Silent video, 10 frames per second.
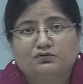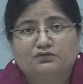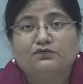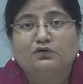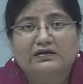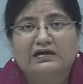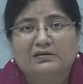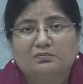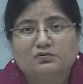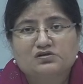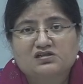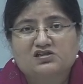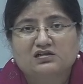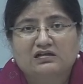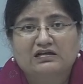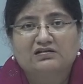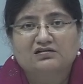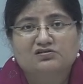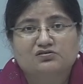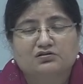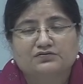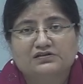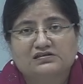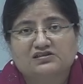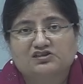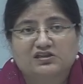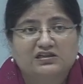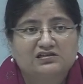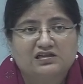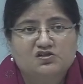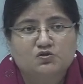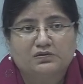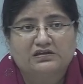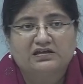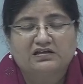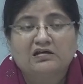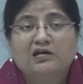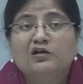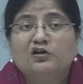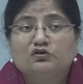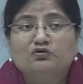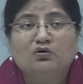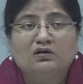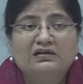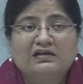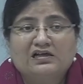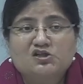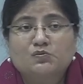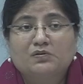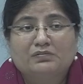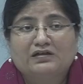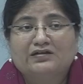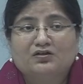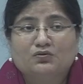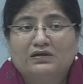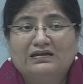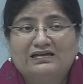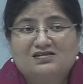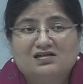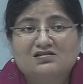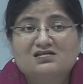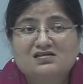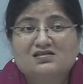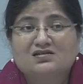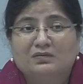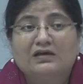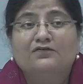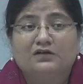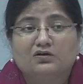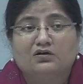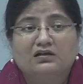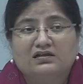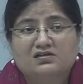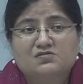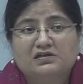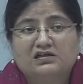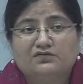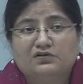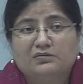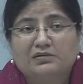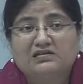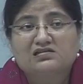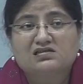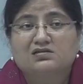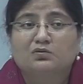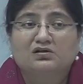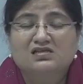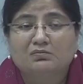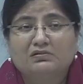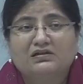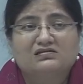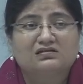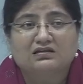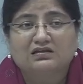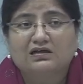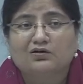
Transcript: full-time position later, so the visa change has to be there. So all that has to be built into an HR system, if at all it is being governed by the system, or somebody sitting in an